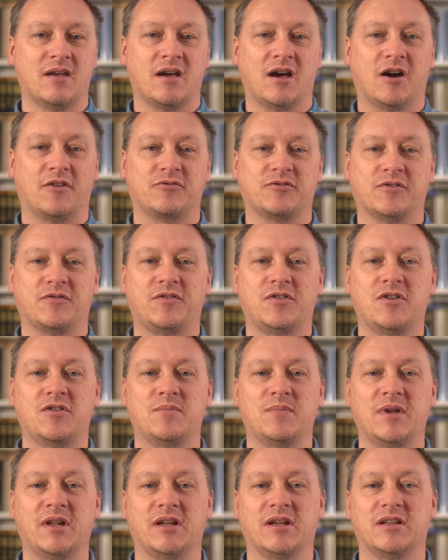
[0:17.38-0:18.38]
After a few
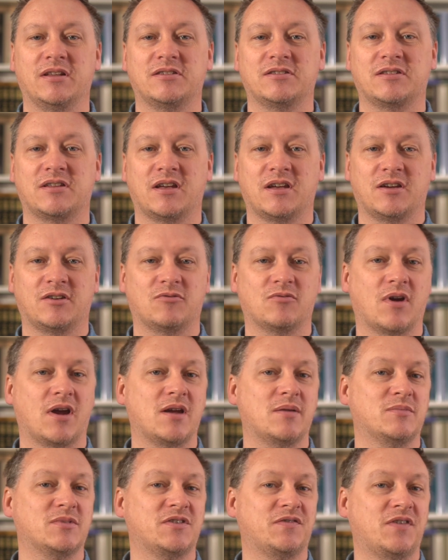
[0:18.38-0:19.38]
minutes,
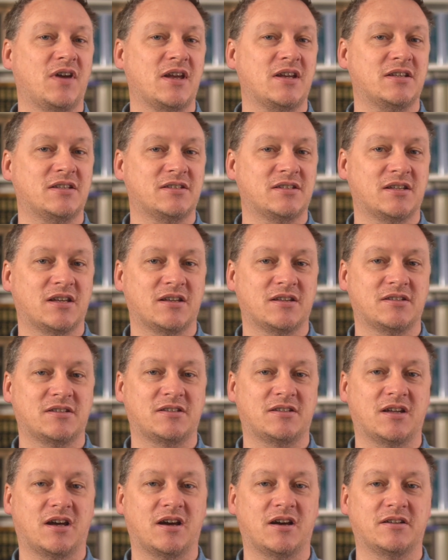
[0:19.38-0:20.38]
Graham's face
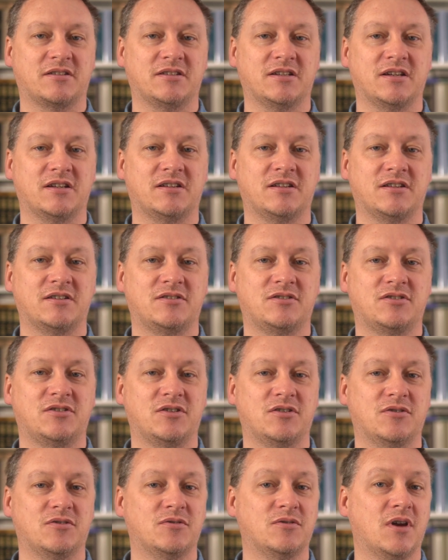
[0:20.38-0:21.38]
started
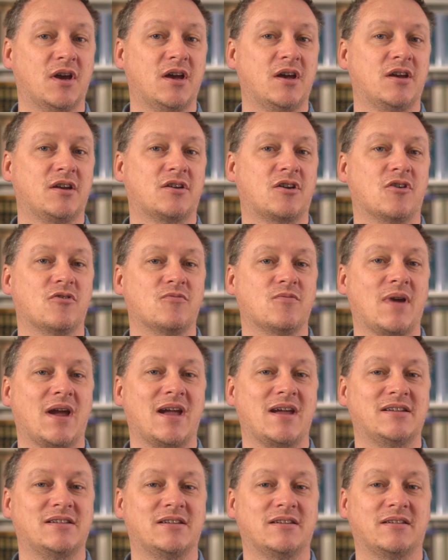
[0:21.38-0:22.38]
to go
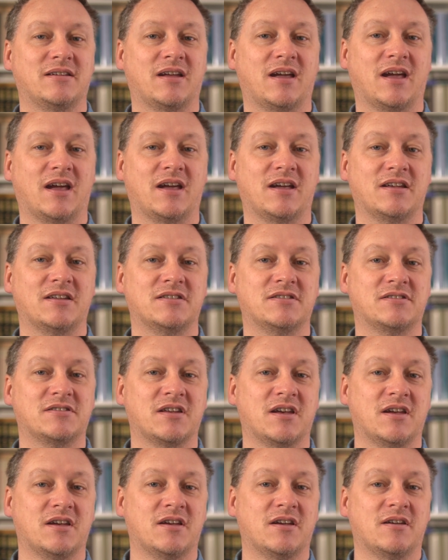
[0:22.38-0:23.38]
red as
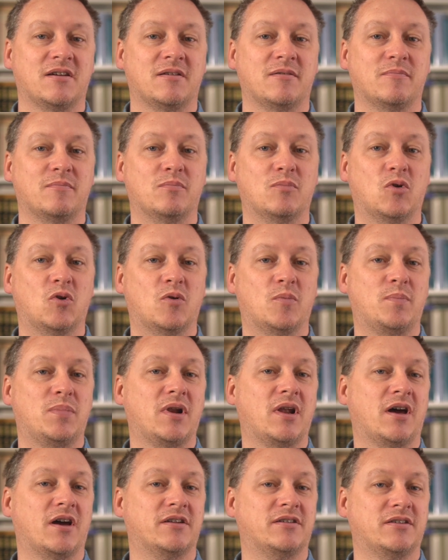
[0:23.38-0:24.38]
more
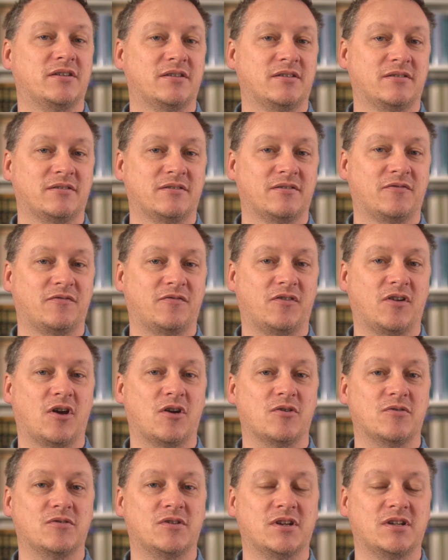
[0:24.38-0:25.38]
blood
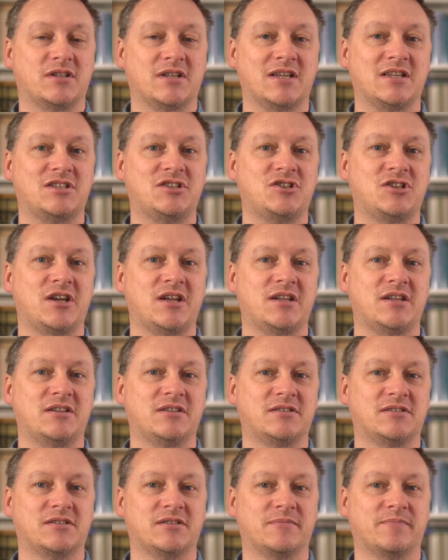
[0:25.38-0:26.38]
flowed to his
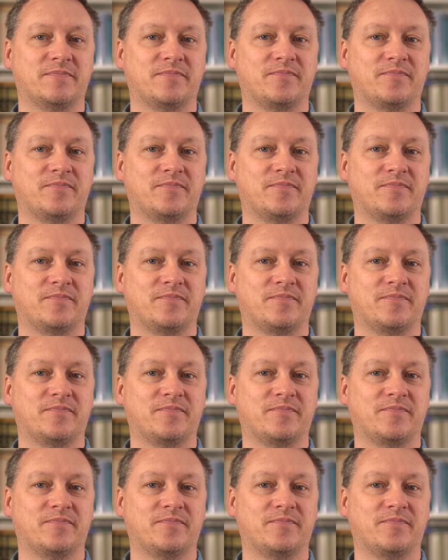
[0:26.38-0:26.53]
cheeks.